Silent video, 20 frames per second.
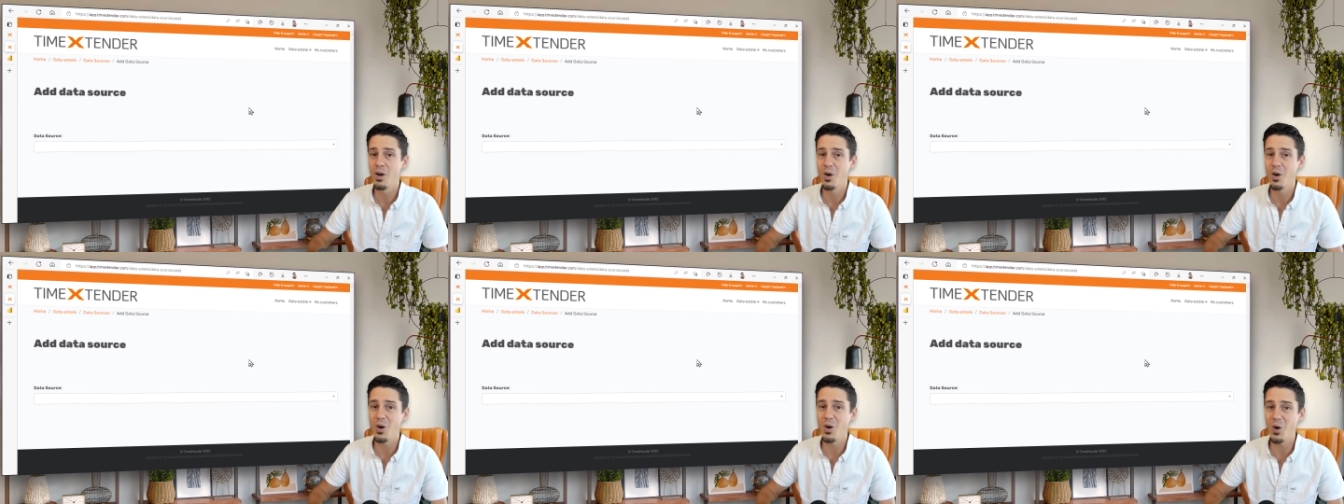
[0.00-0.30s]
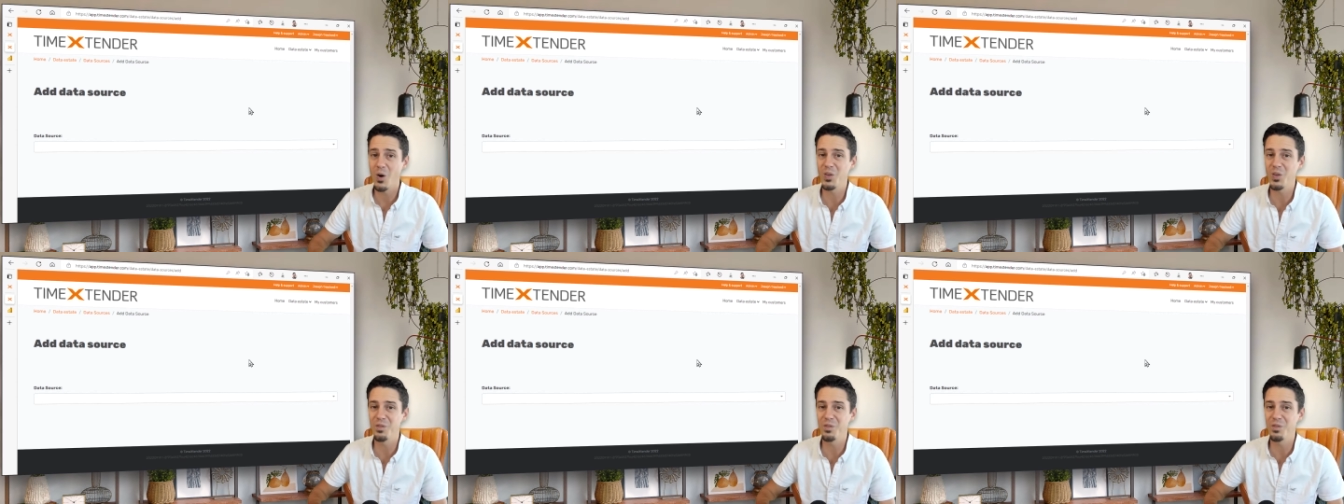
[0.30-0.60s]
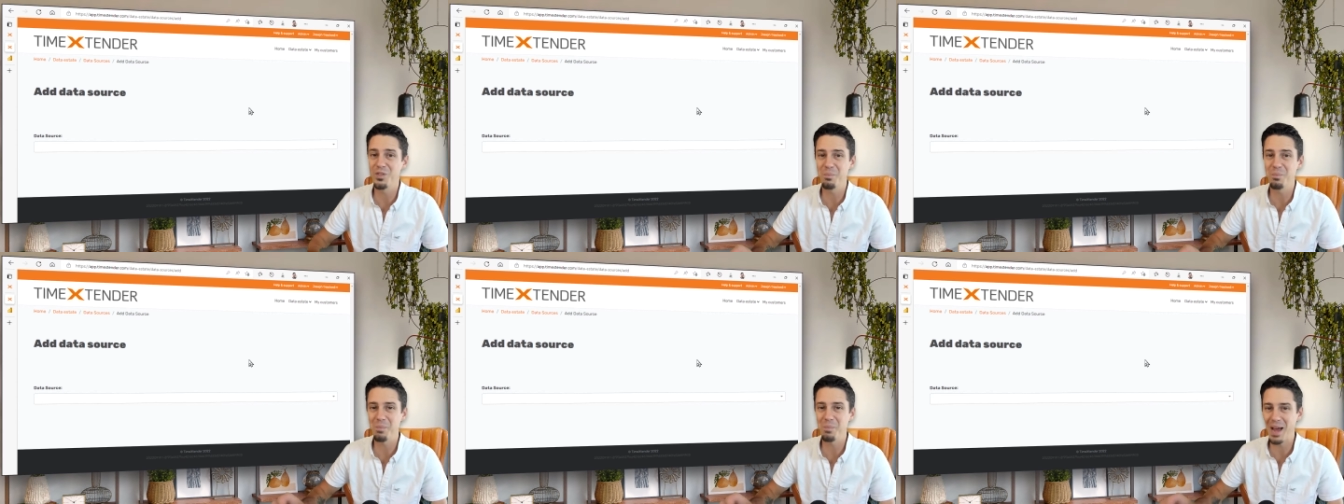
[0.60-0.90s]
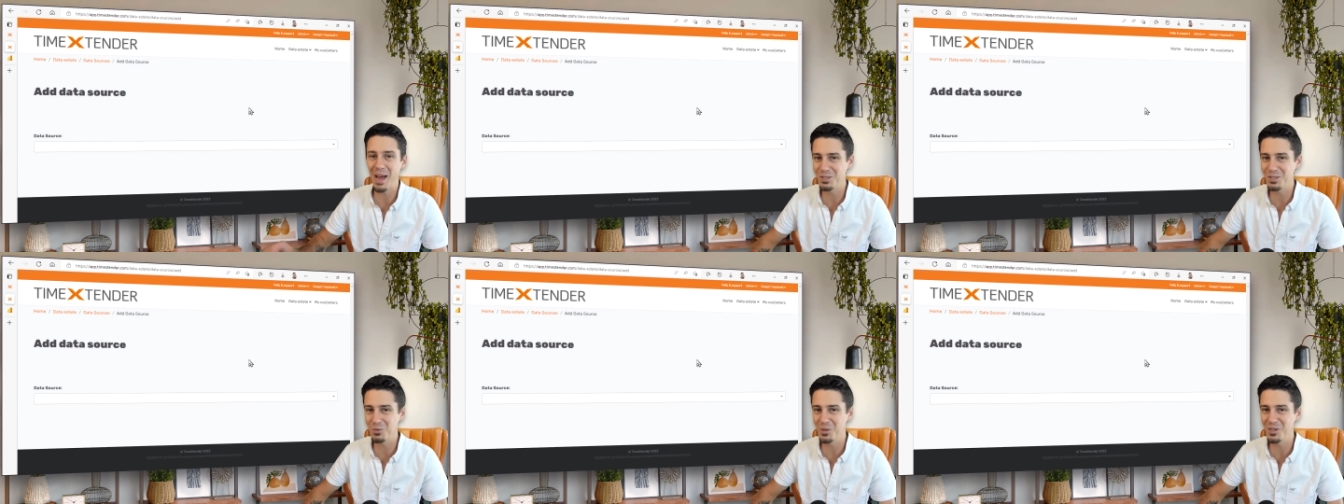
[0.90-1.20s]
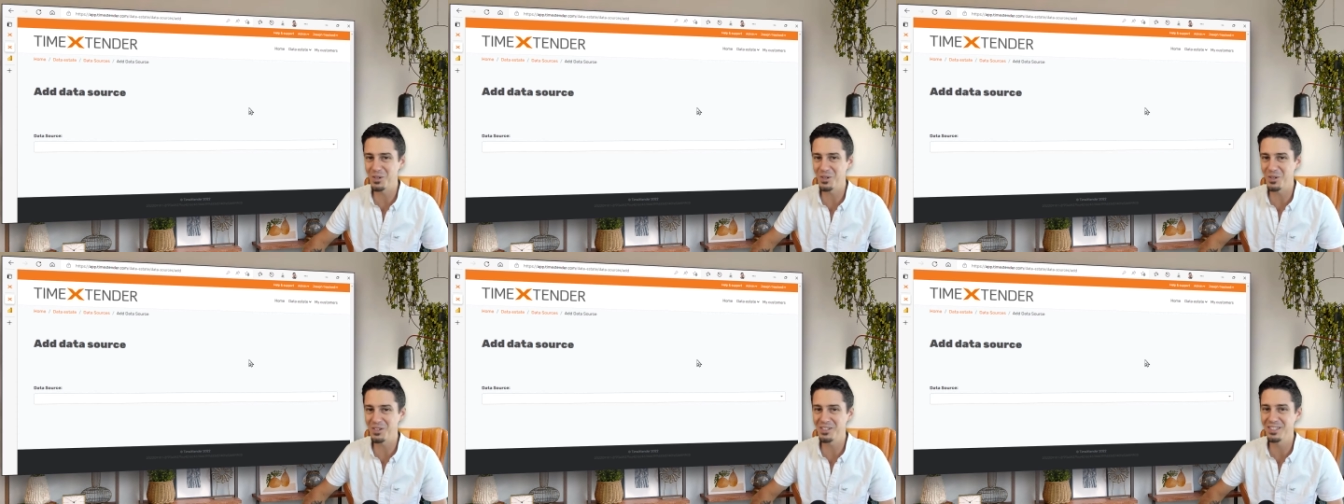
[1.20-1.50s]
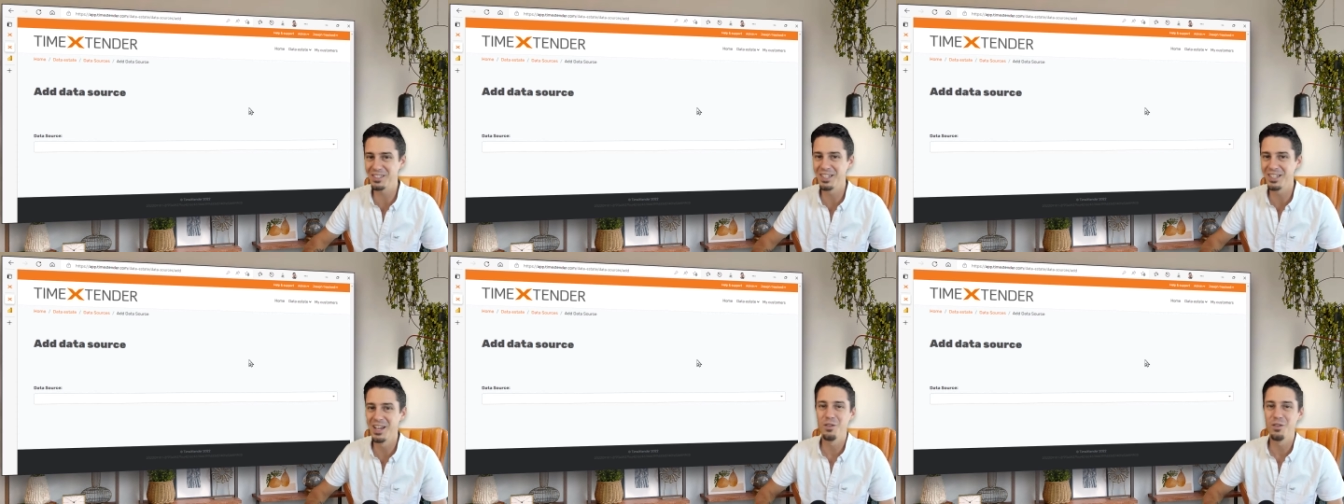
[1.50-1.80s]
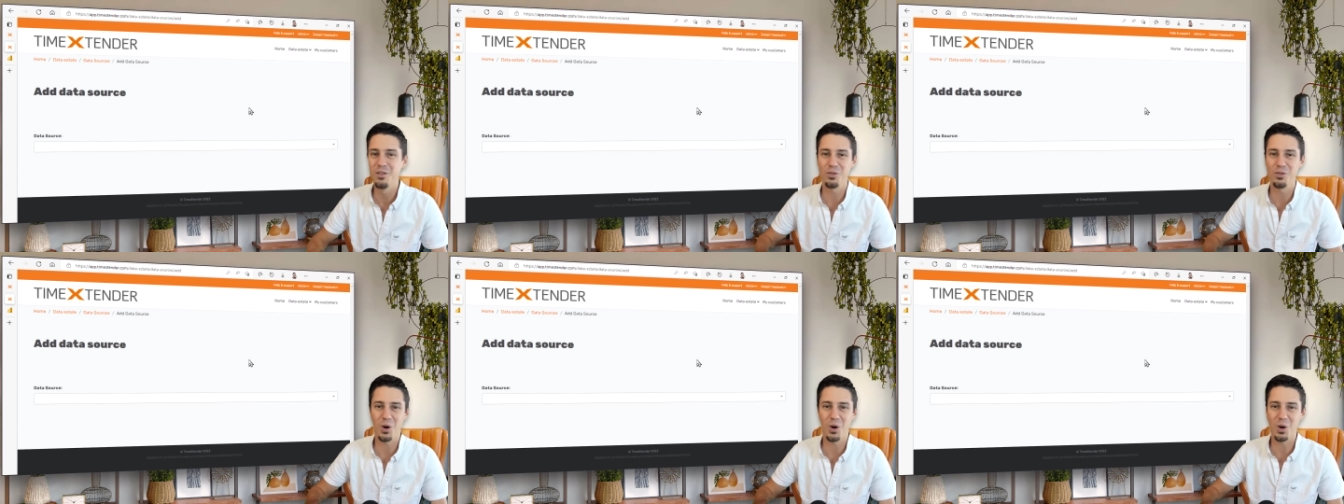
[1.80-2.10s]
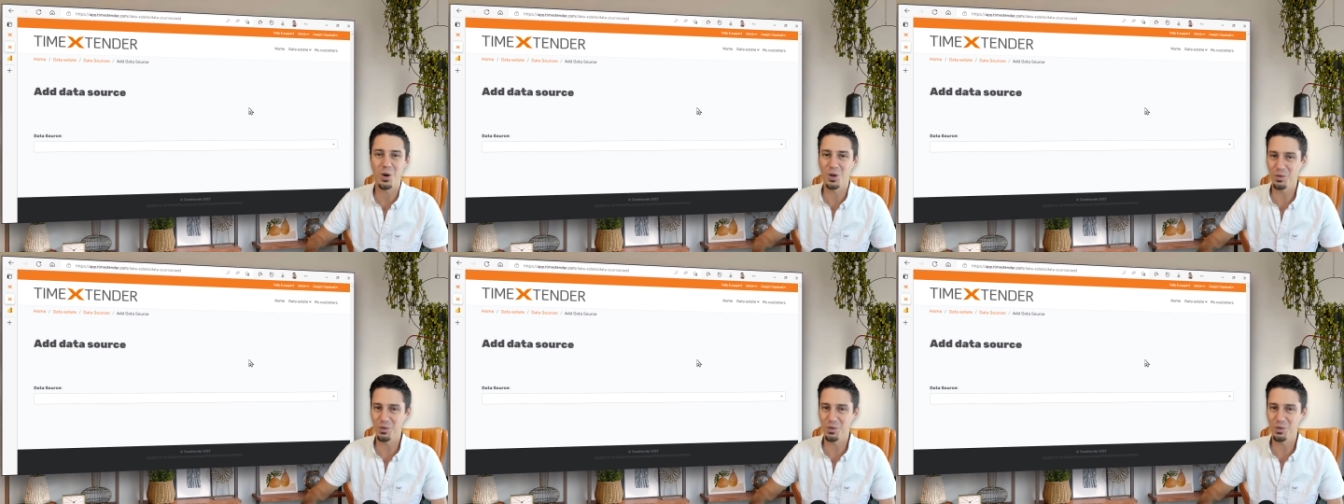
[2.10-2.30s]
all of the passwords for all